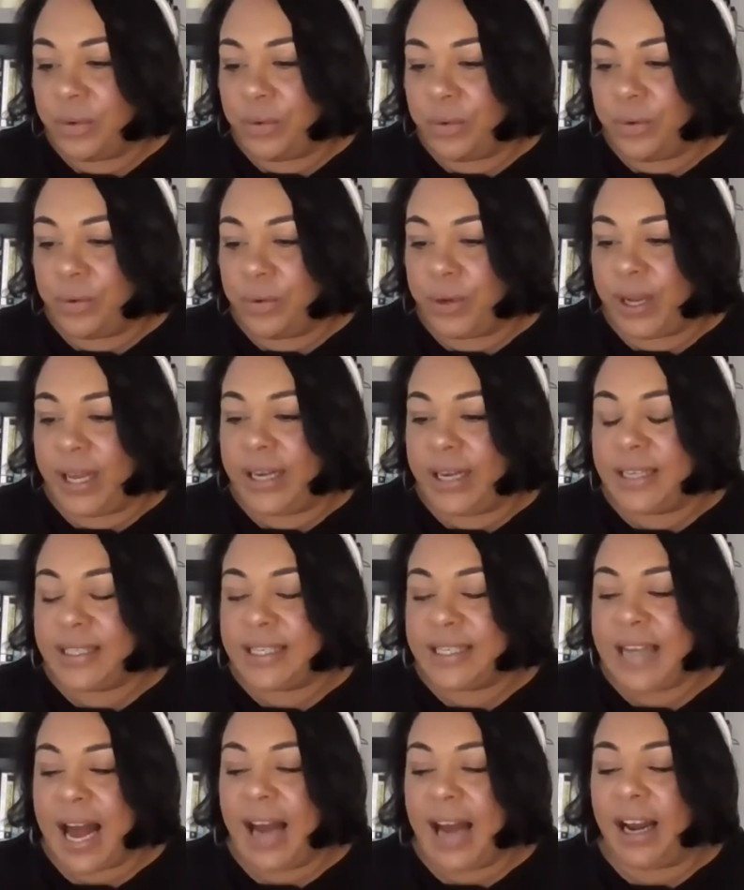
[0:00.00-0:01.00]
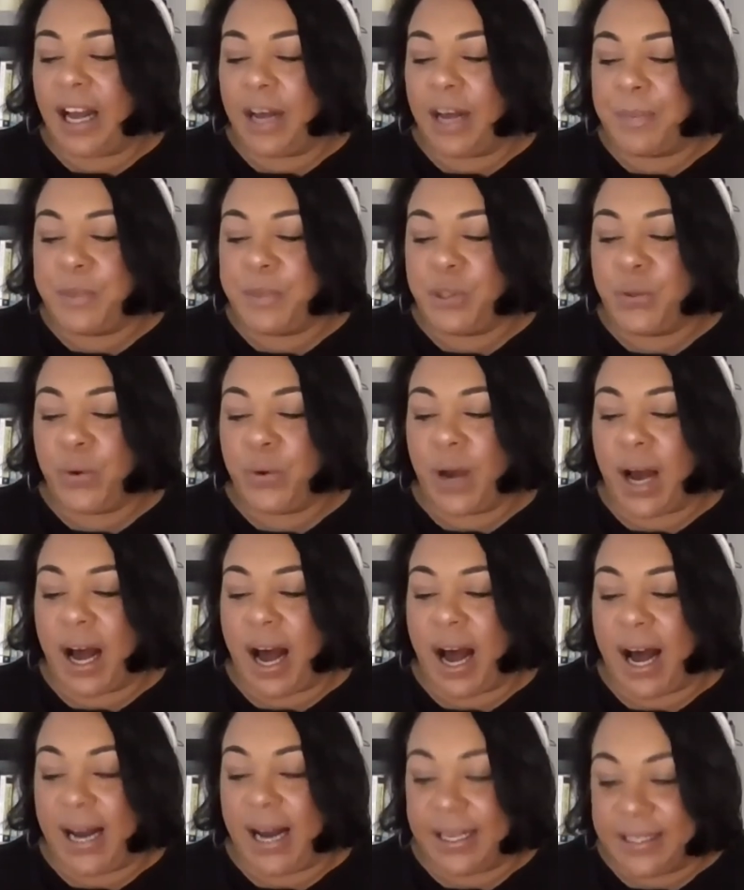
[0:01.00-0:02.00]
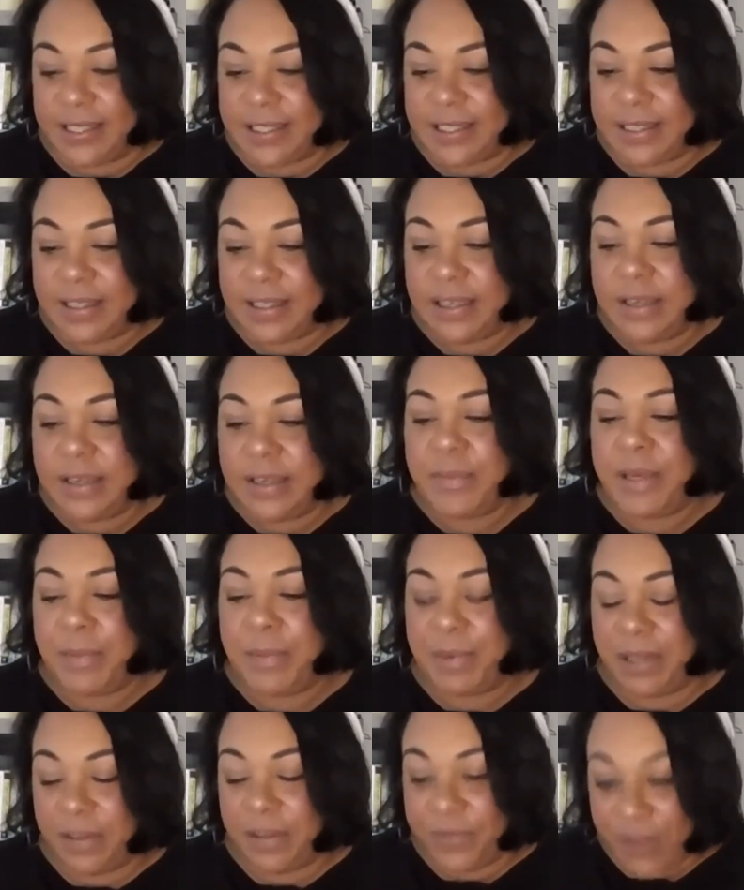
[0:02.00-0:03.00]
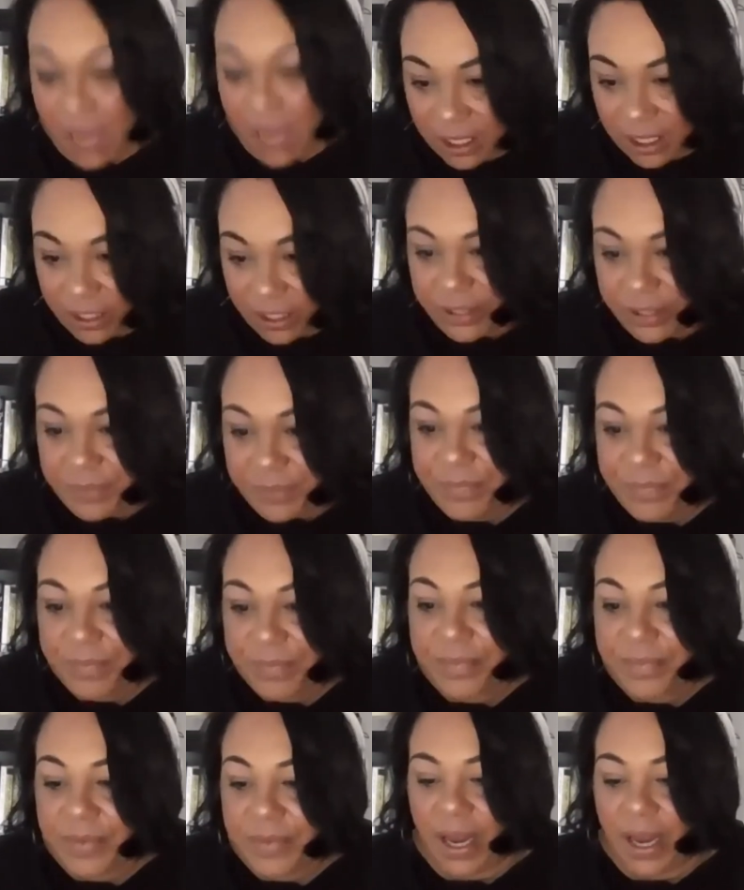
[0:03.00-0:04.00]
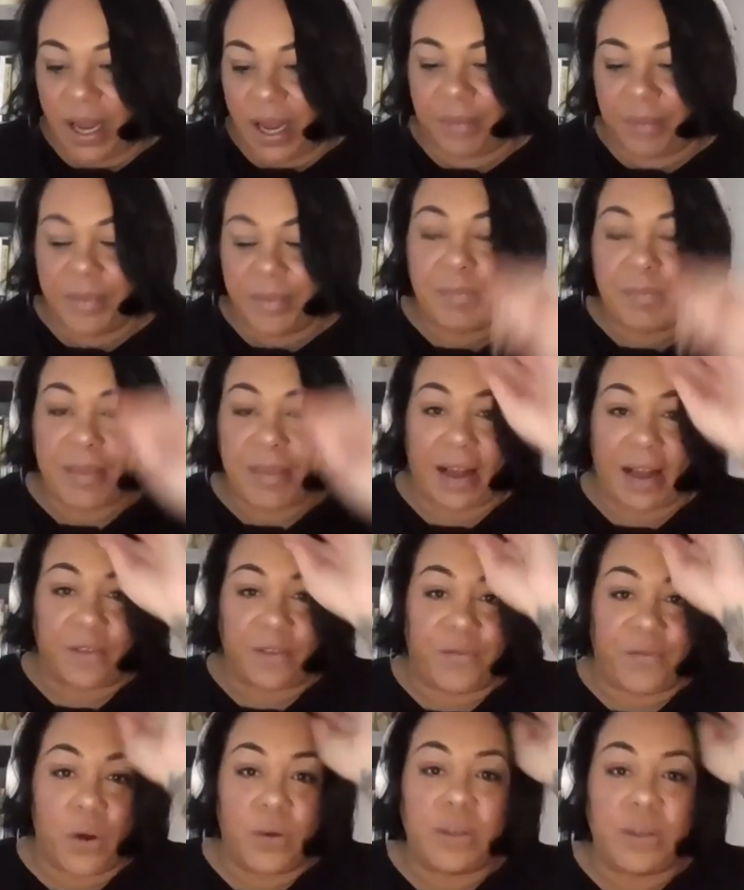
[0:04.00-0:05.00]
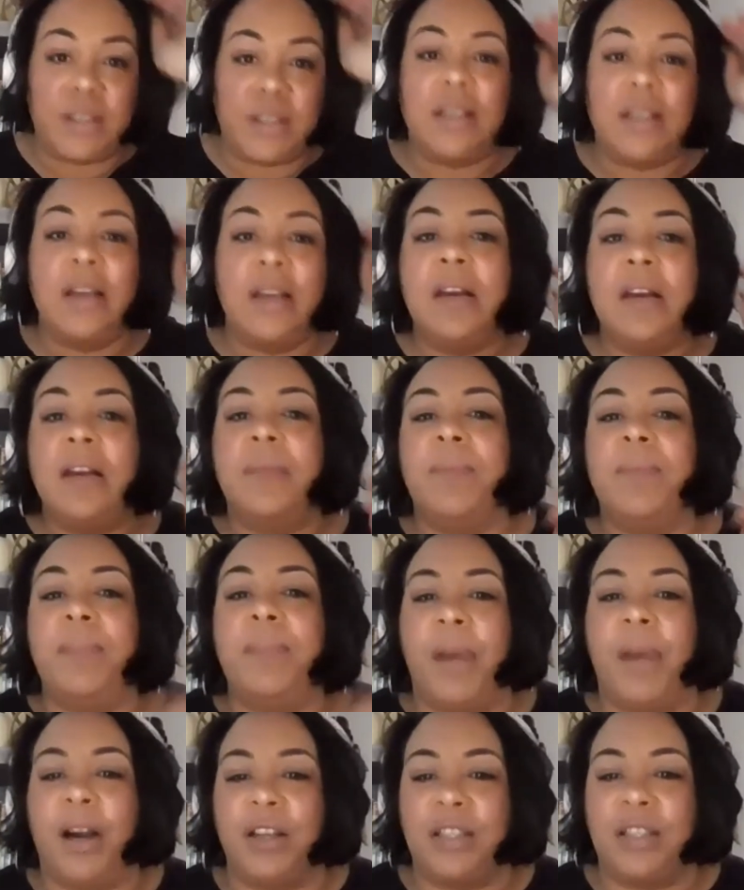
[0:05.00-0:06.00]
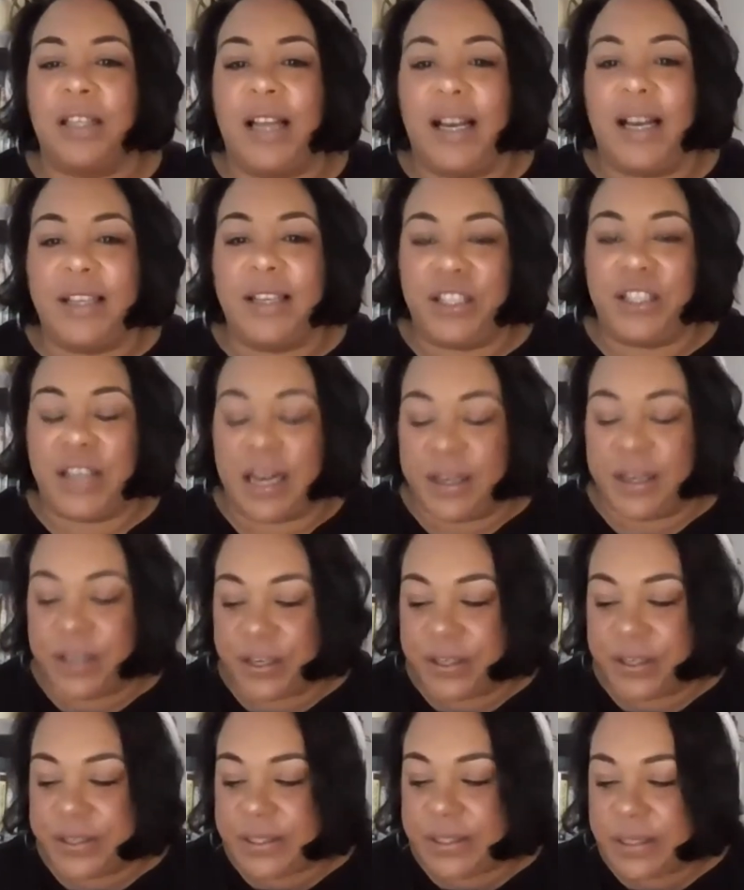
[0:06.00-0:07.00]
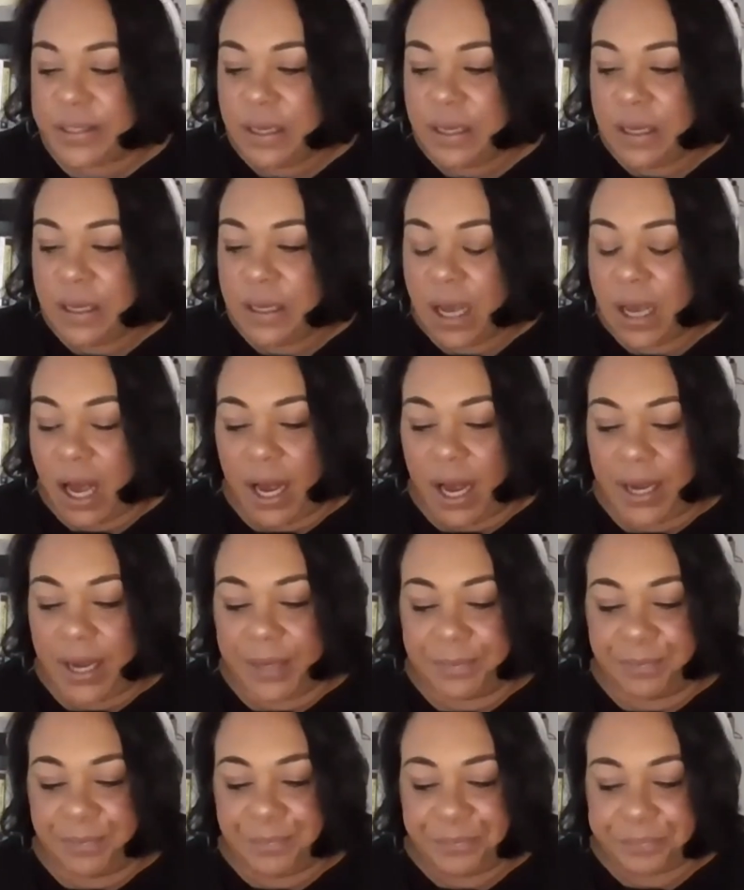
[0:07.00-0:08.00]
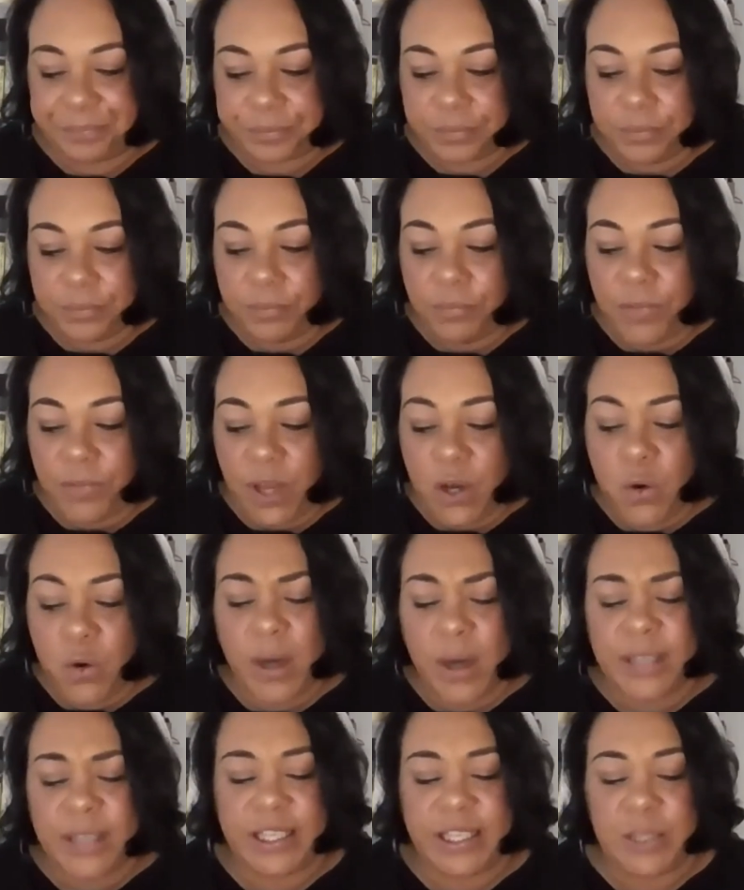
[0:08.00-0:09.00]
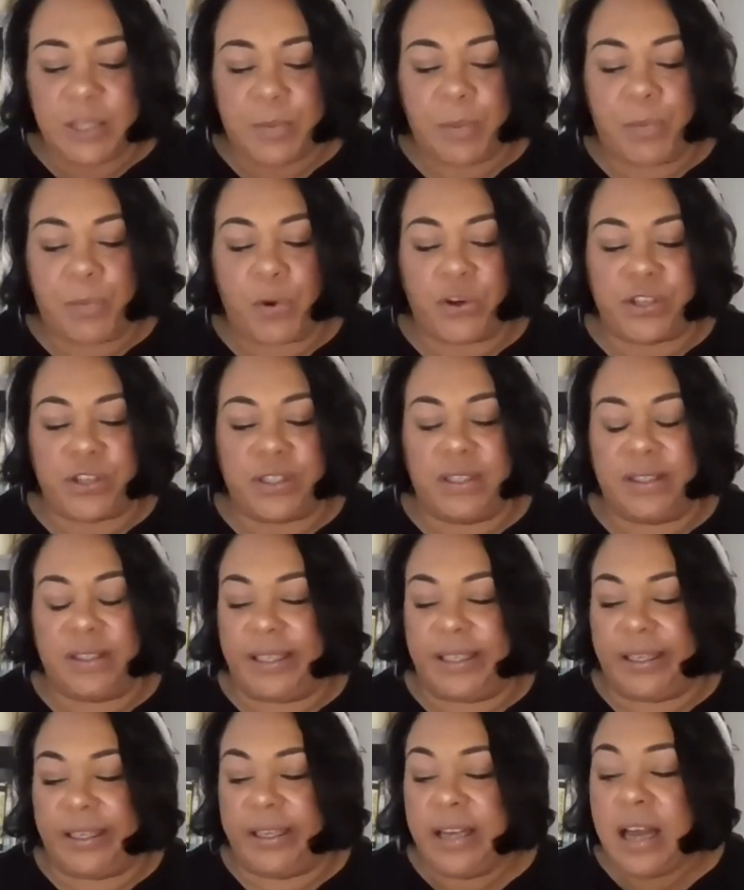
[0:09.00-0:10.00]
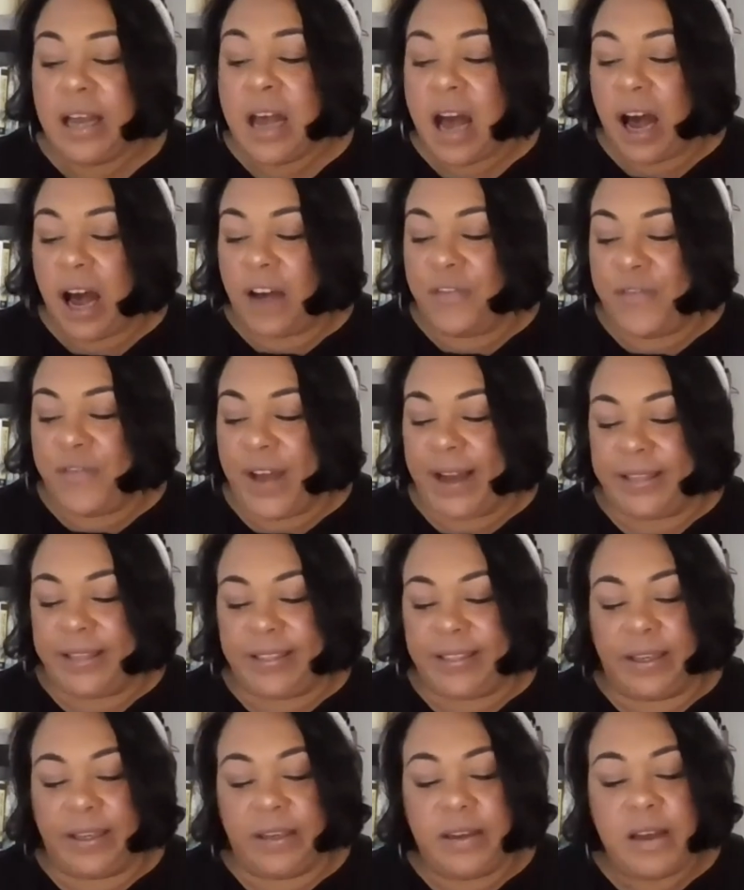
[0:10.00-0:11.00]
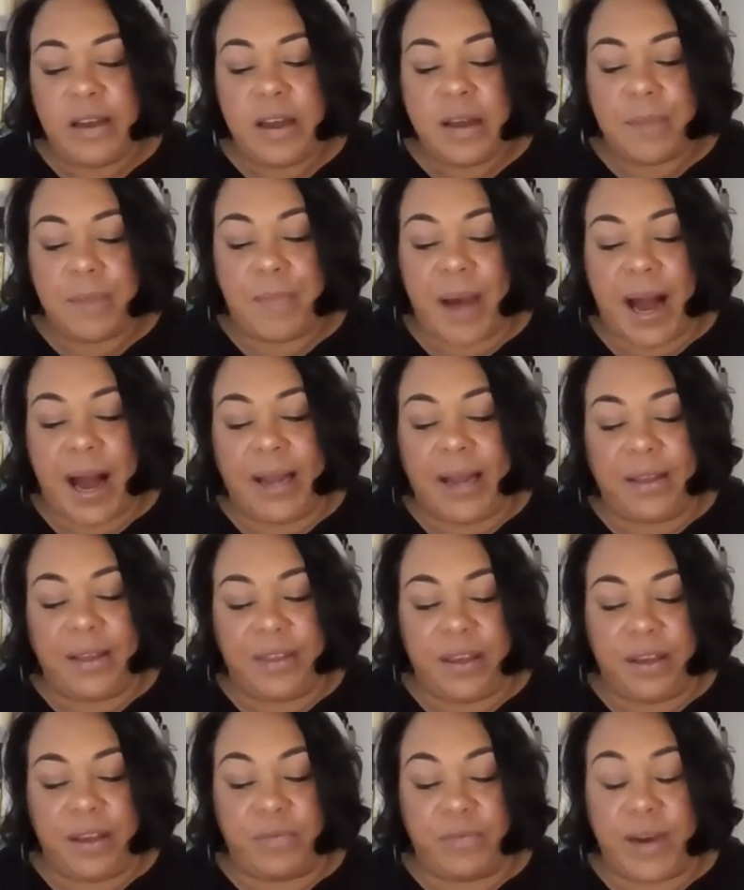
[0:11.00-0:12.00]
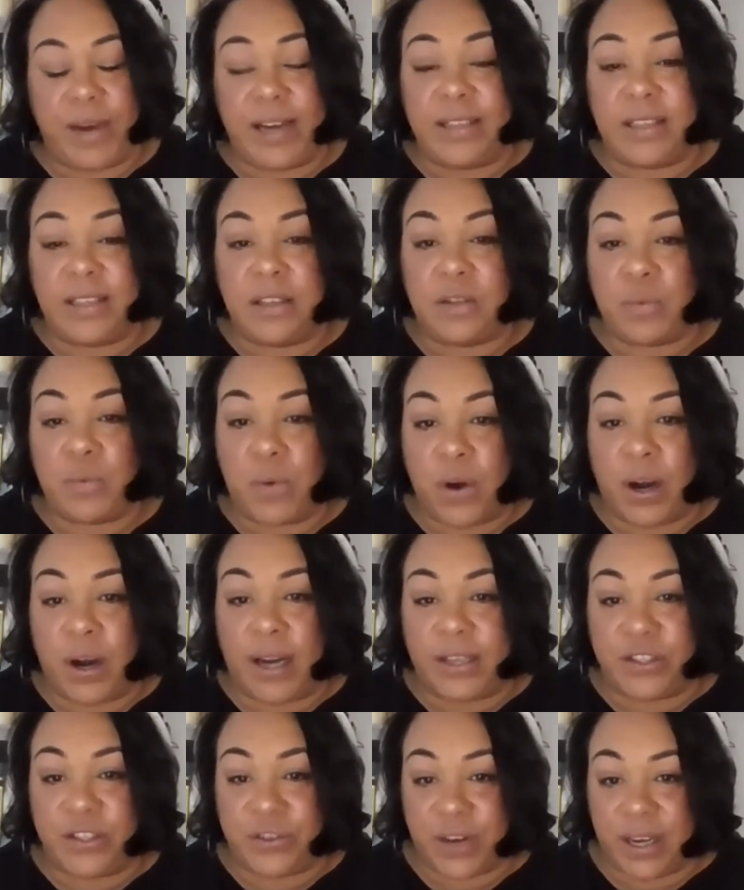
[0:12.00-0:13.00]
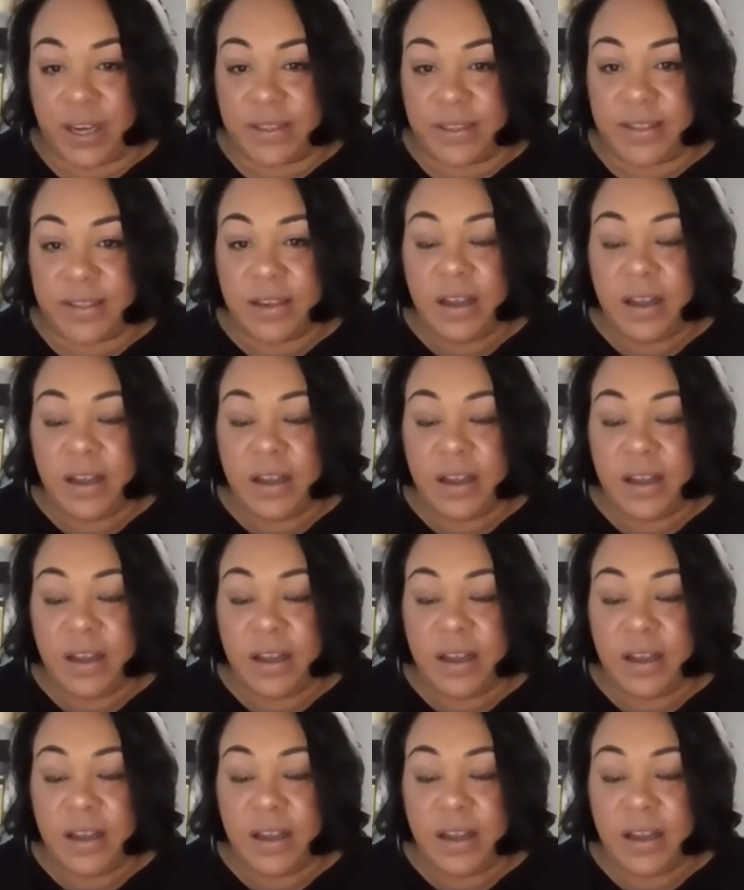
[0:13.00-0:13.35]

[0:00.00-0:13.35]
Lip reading: it is not up to us, people of color, Black folks, marginalized genders, who are disproportionately affected by the racist war on drugs,